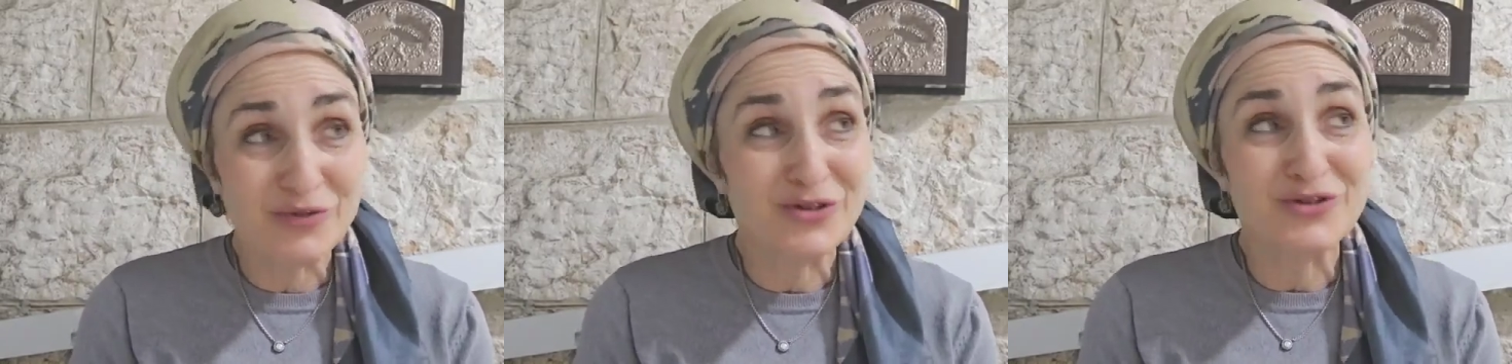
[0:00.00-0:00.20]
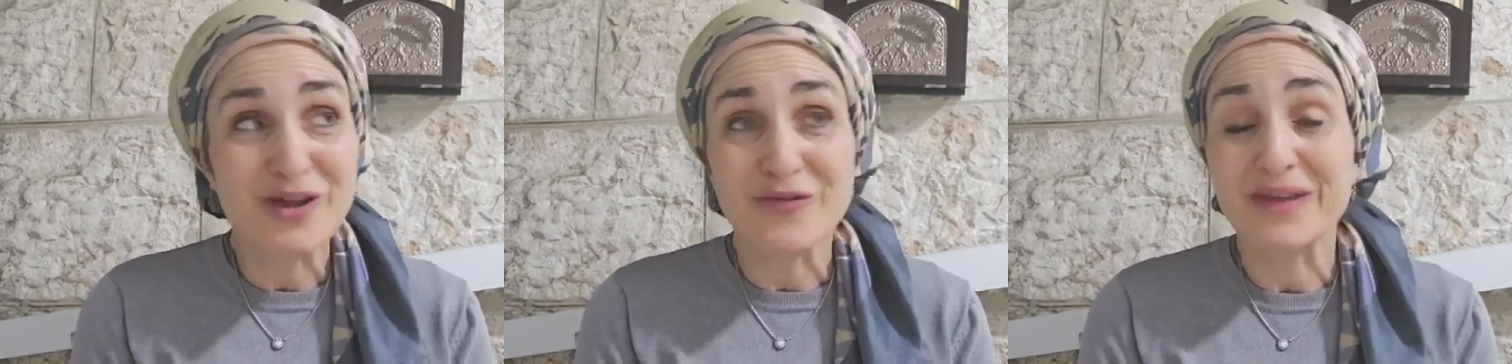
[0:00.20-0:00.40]

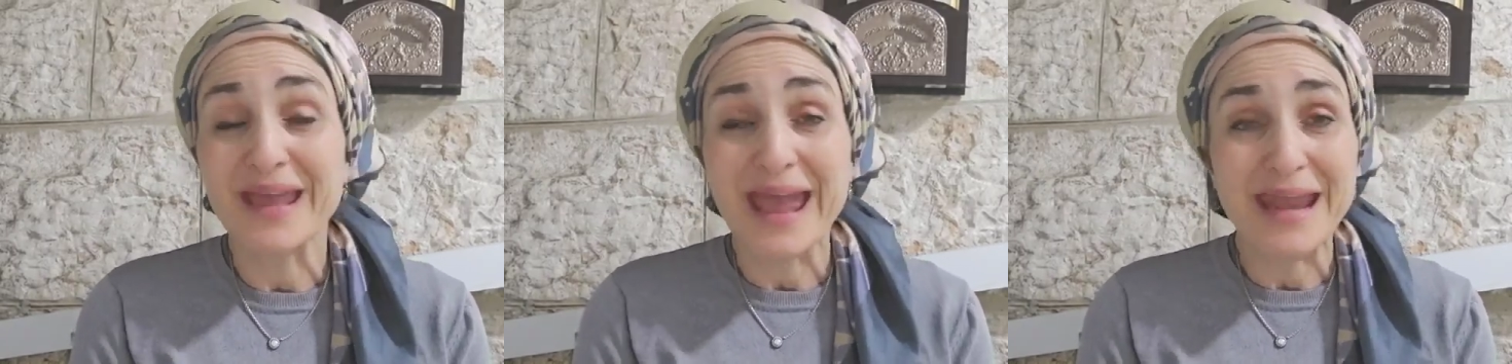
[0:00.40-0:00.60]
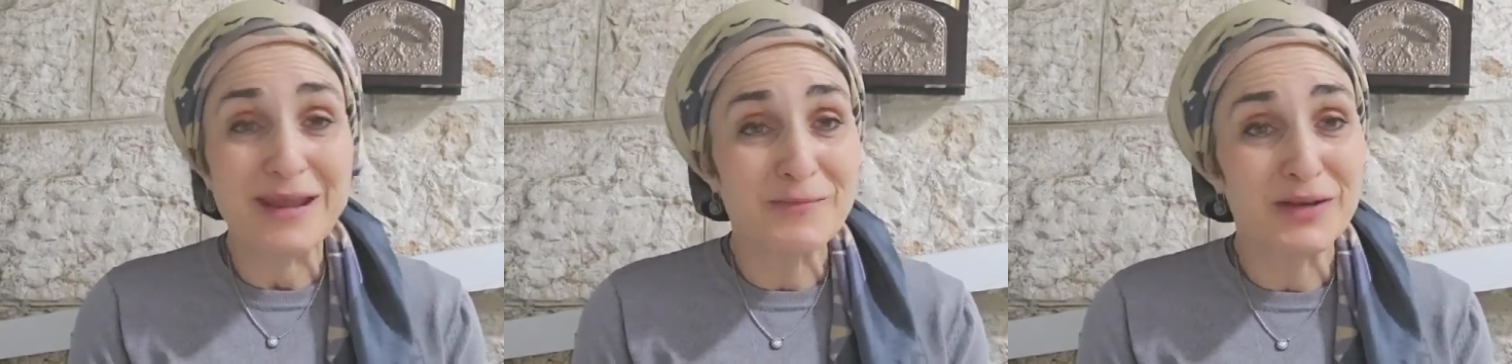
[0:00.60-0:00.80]
There's nothing
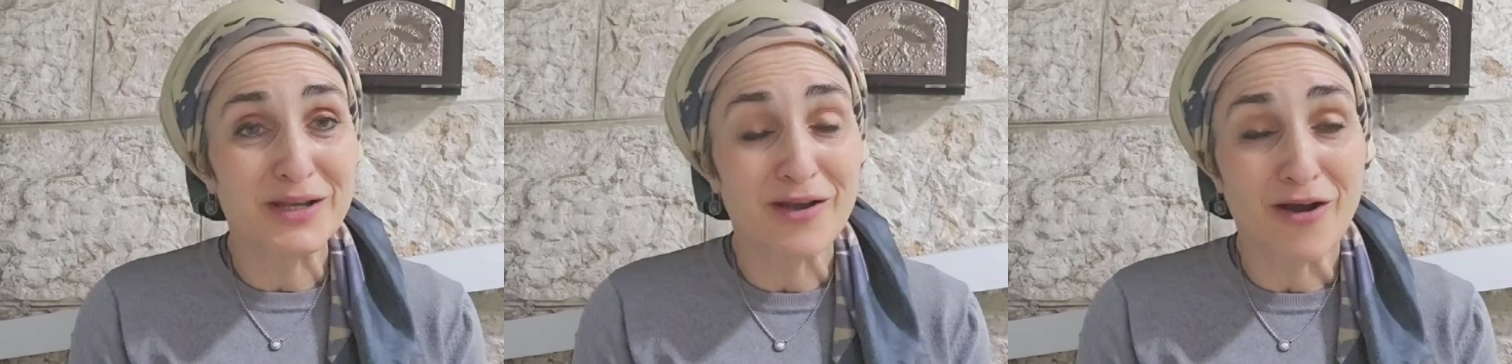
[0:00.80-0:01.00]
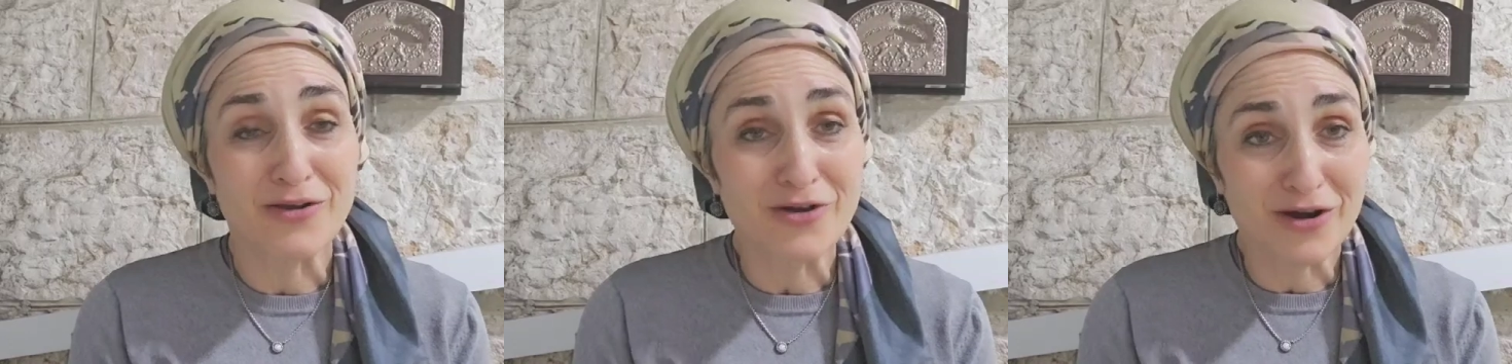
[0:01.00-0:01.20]
anybody
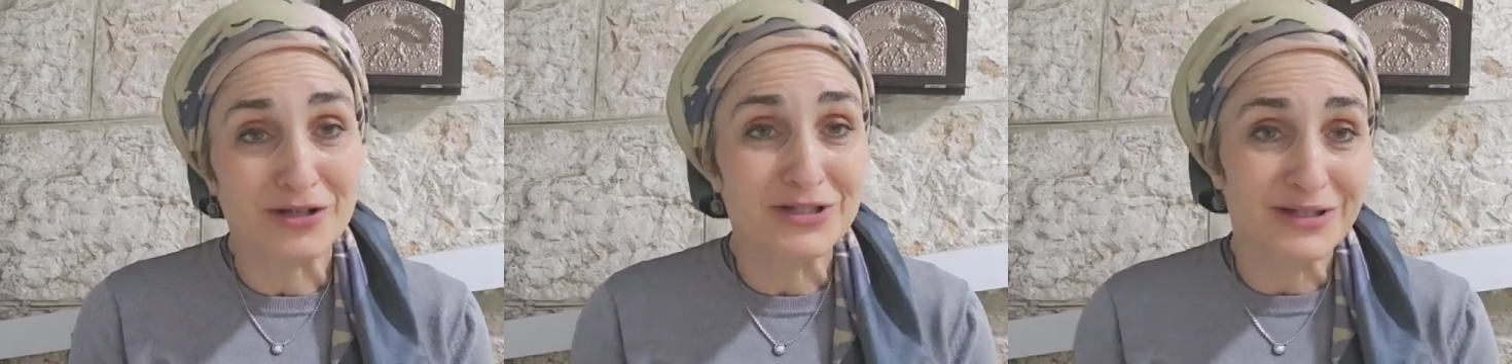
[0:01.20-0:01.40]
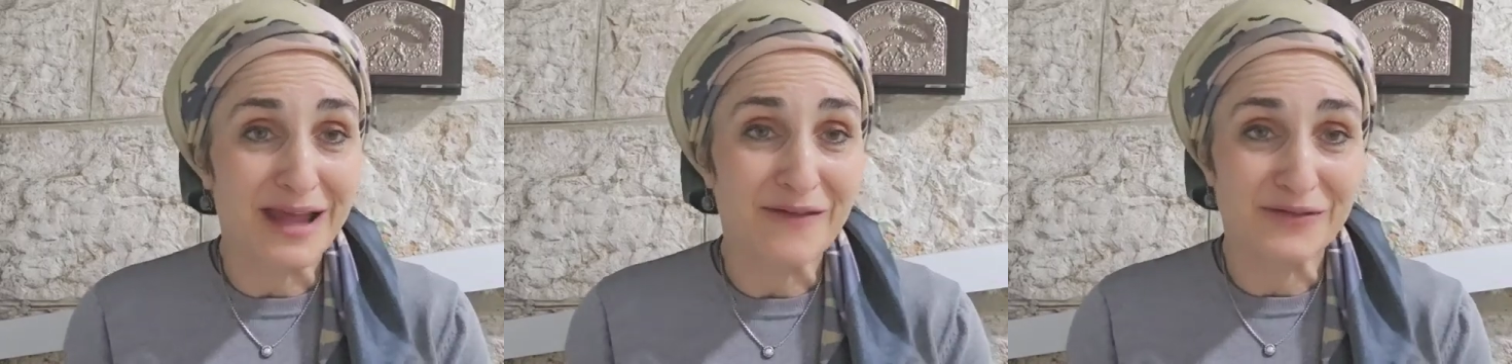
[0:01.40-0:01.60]
on our
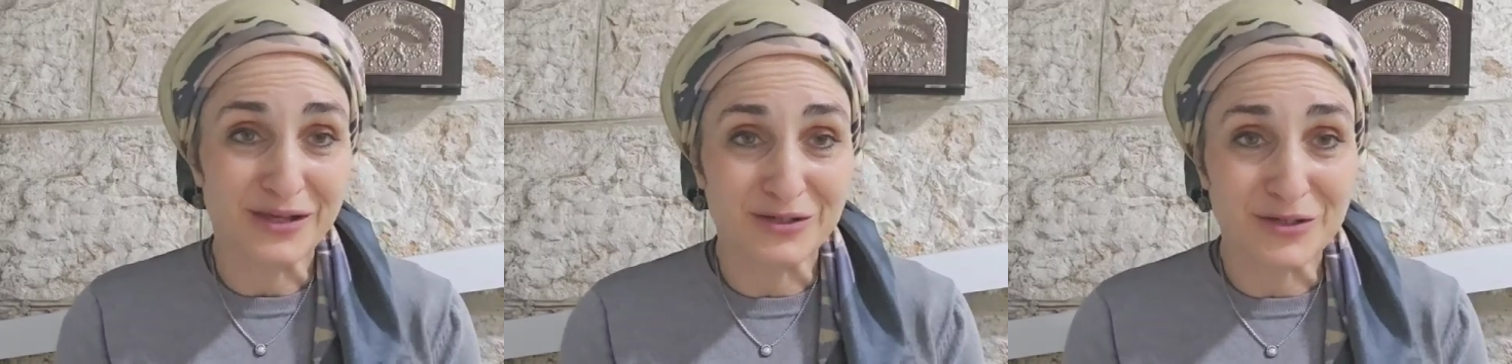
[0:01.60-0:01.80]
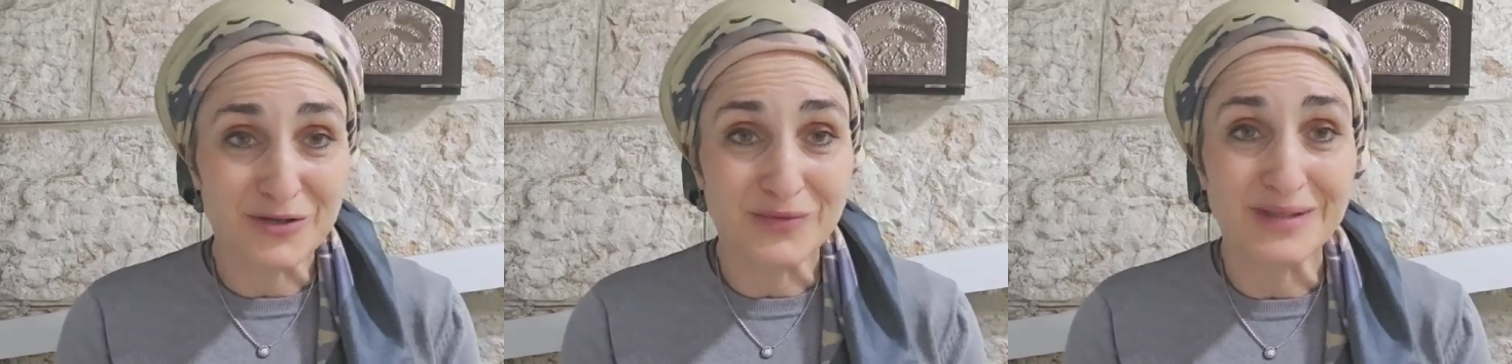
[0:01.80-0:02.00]
staff can do.